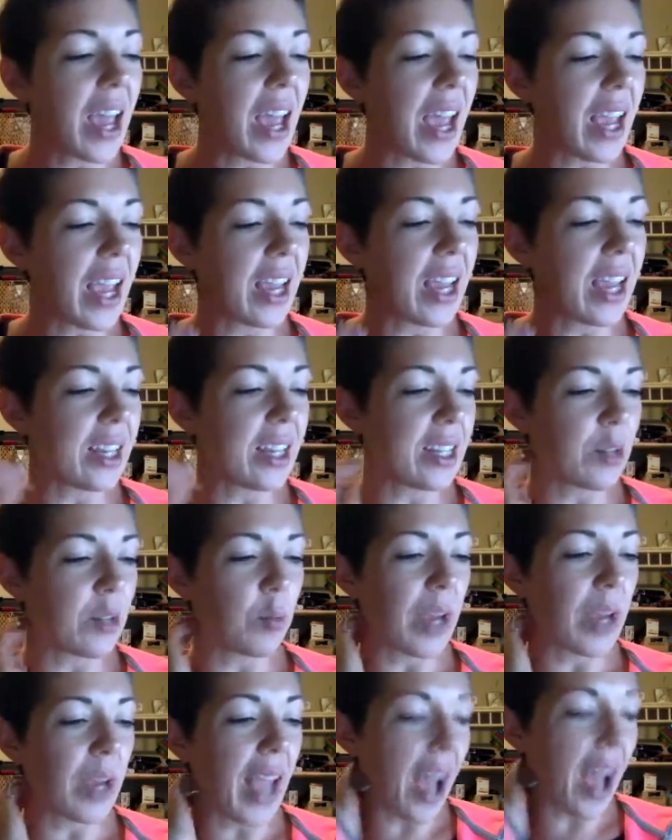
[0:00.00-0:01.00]
And
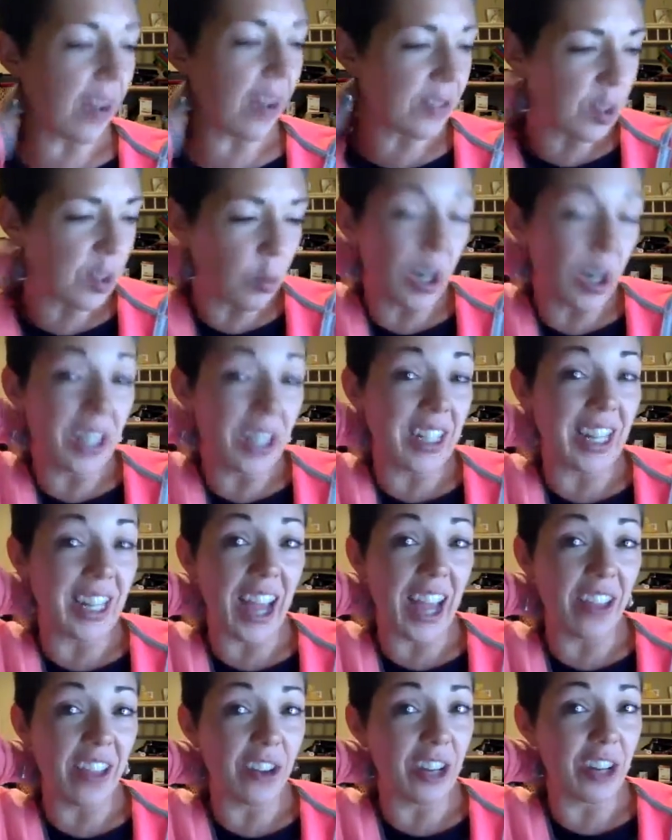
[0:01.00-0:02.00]
we have to work
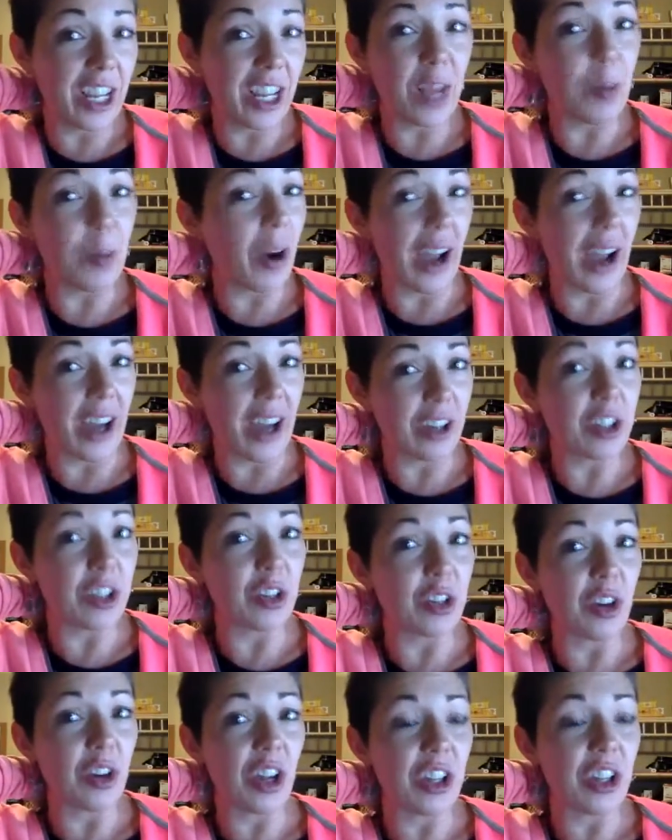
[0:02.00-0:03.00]
together to keep our
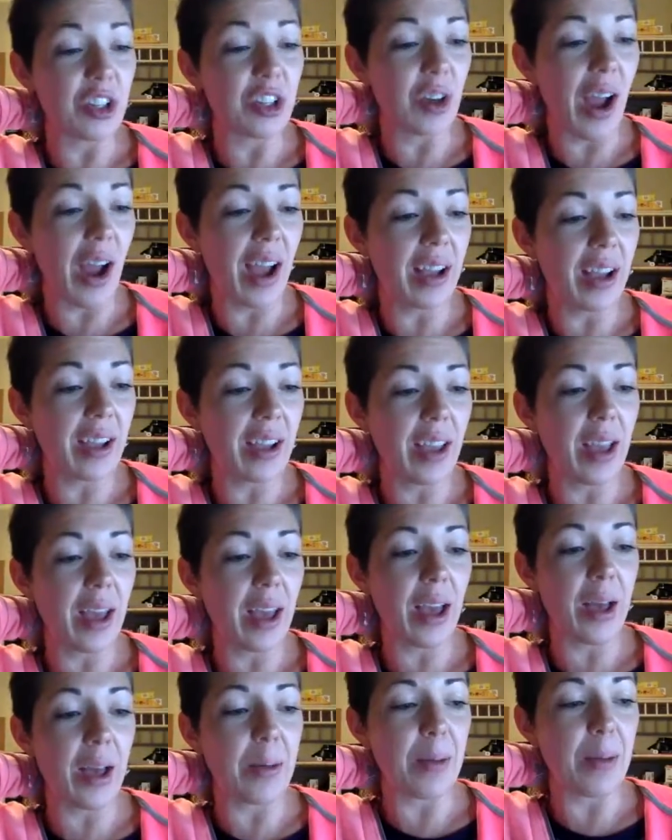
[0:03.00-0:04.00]
attitude on track.
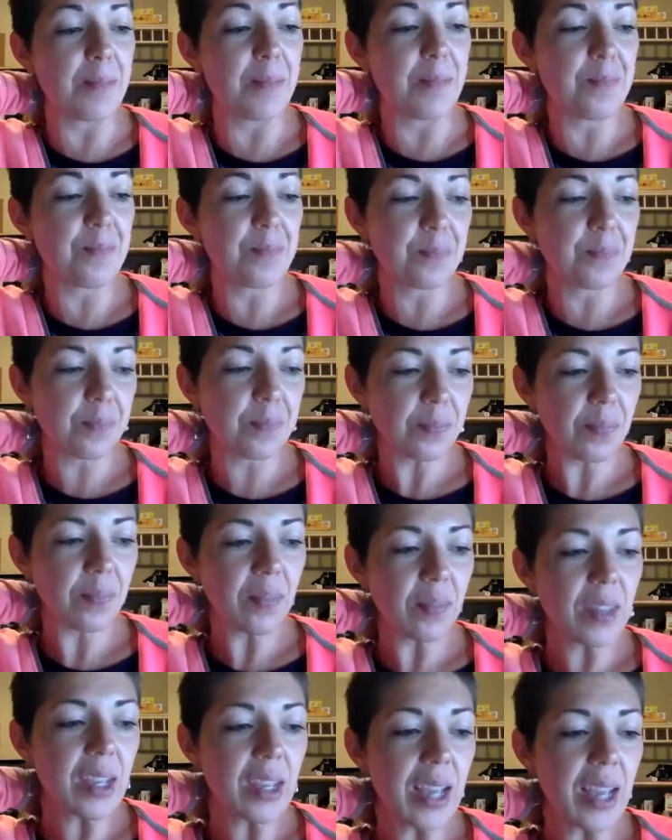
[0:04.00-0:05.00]

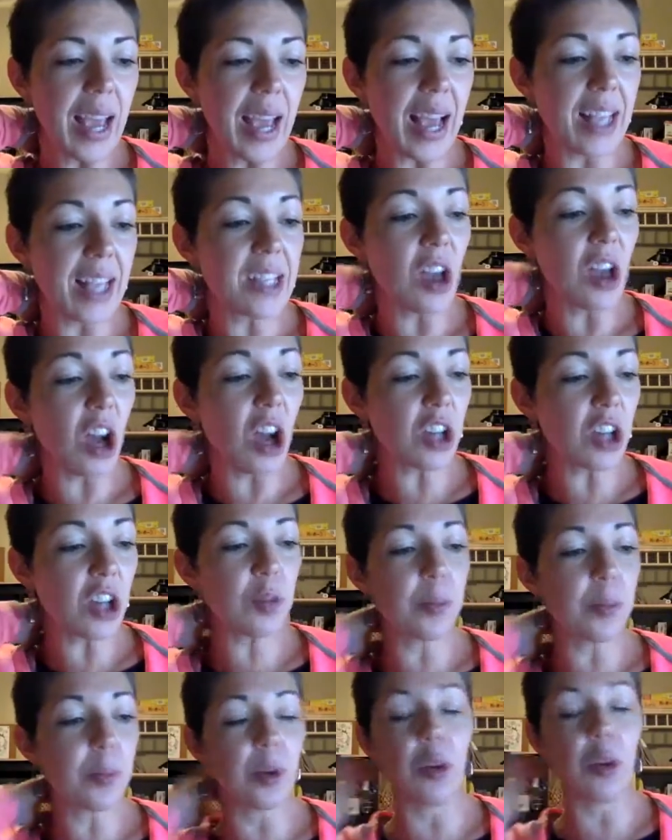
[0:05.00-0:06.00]
As
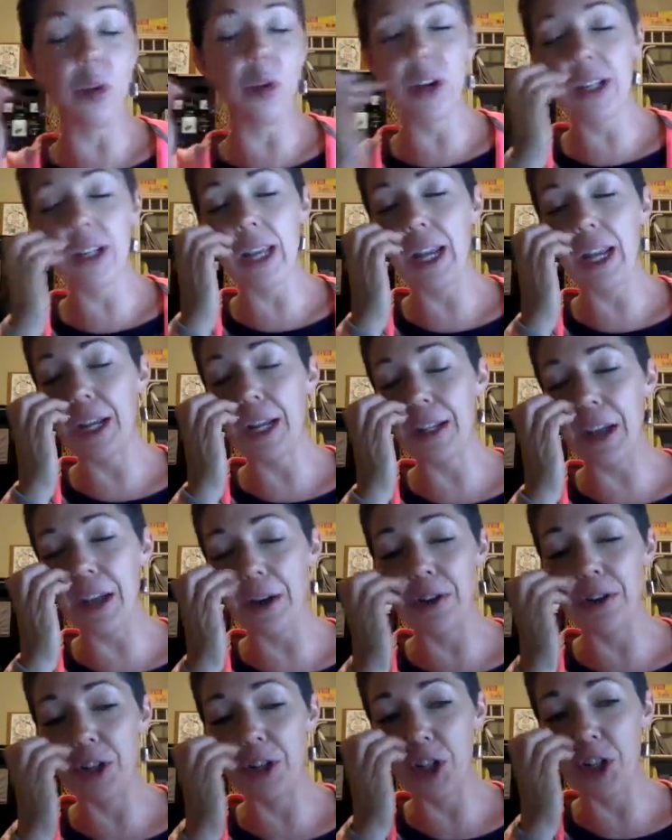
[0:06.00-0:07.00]
entrepreneurs, it is
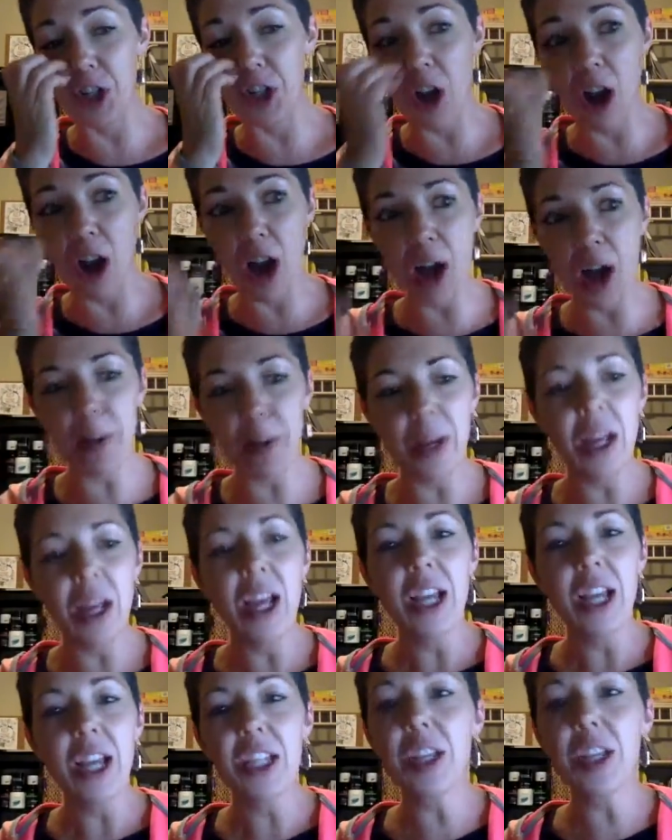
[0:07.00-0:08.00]
our job
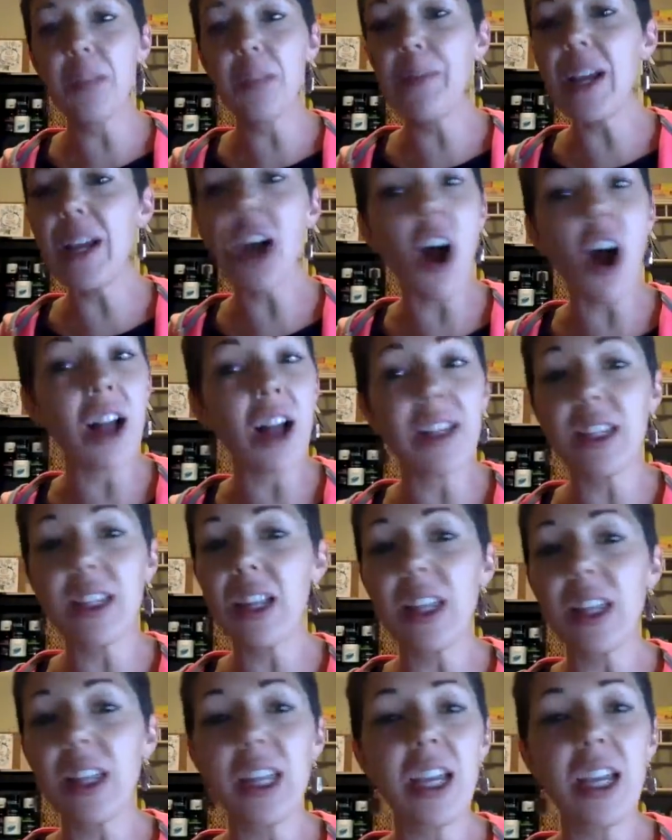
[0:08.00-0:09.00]
to be
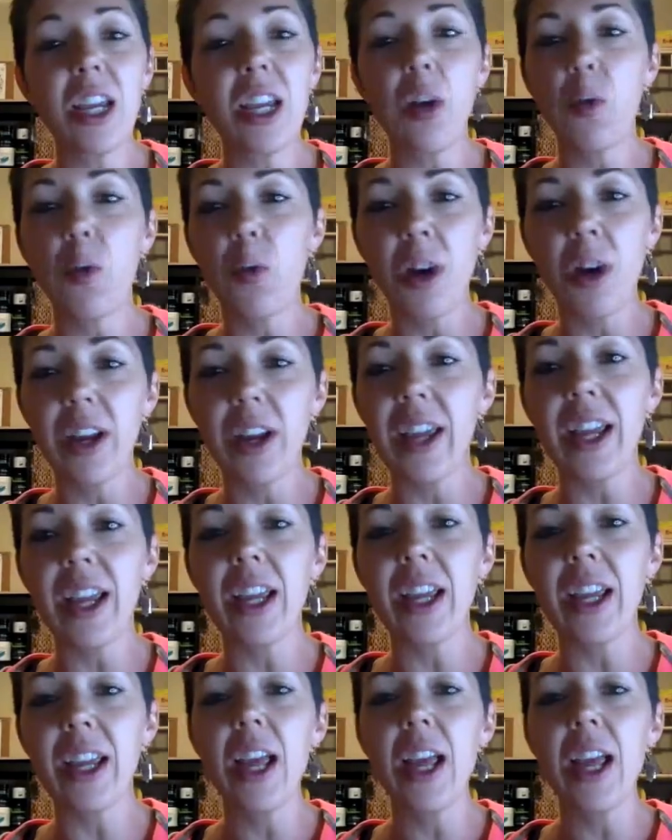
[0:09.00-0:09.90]
constantly working